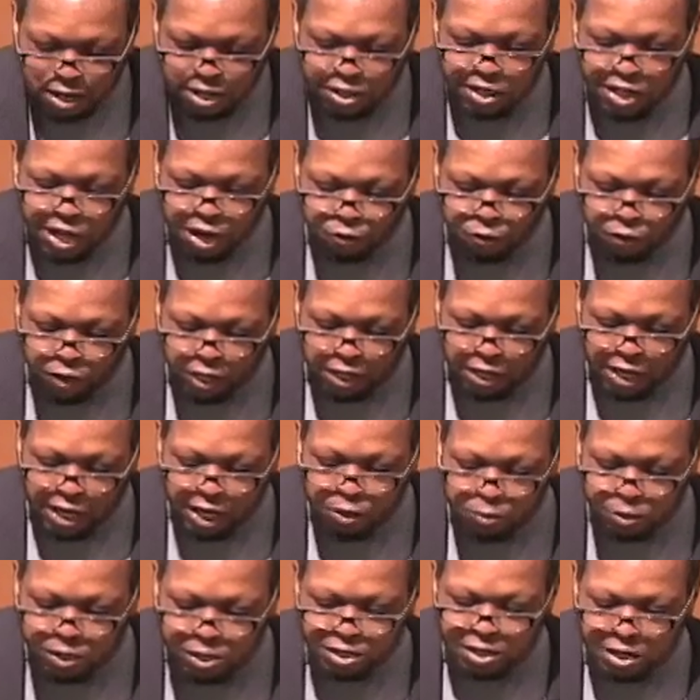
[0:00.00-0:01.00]
Their
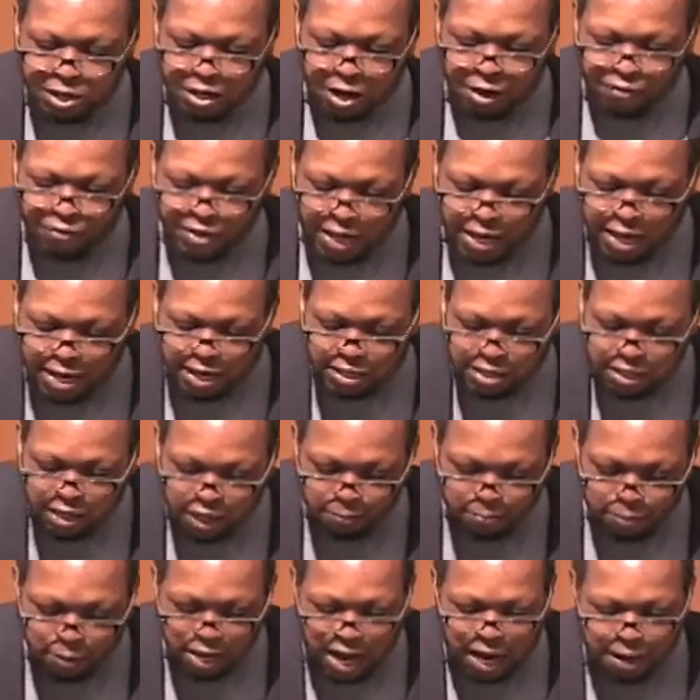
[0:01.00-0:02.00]
relinquishing of the
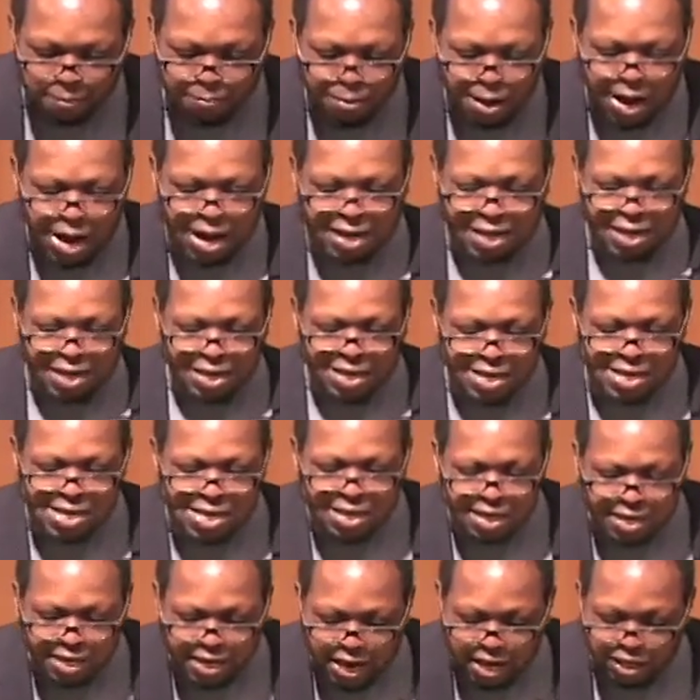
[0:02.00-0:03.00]
innocent black body
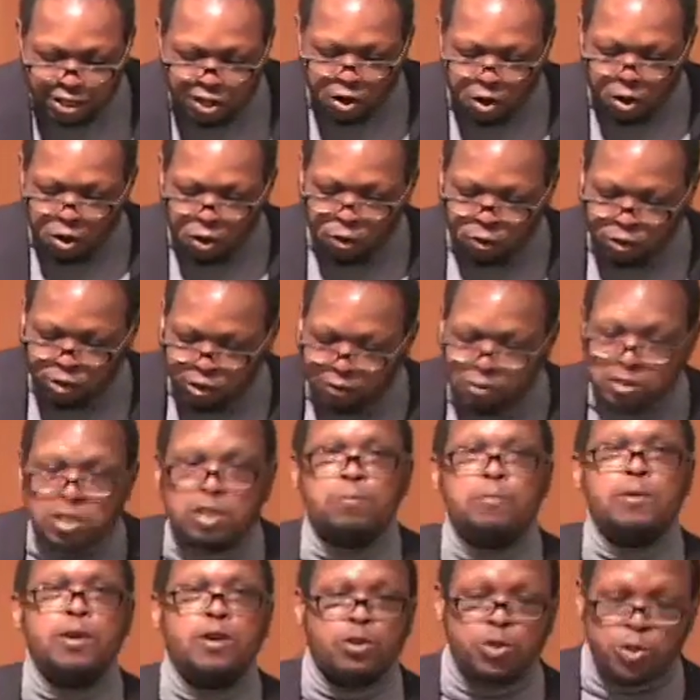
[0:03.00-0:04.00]
kneeling at the altar of
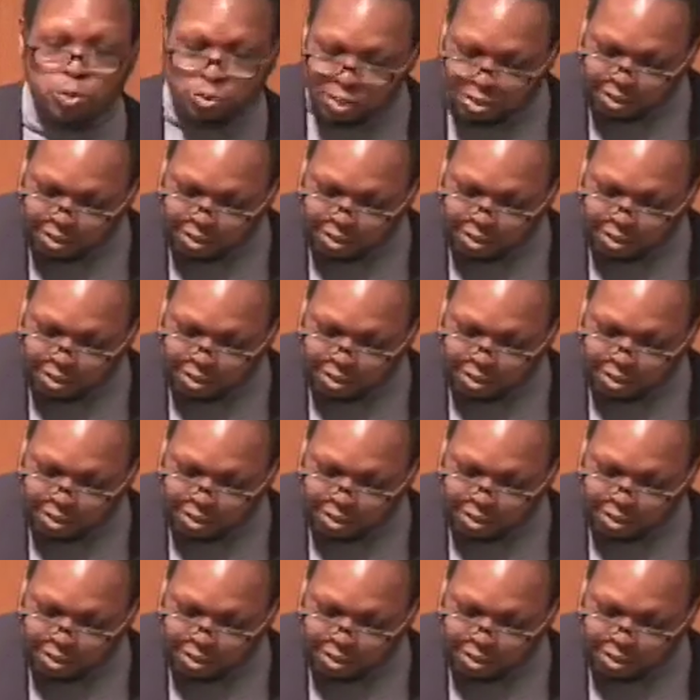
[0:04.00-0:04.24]
spiritual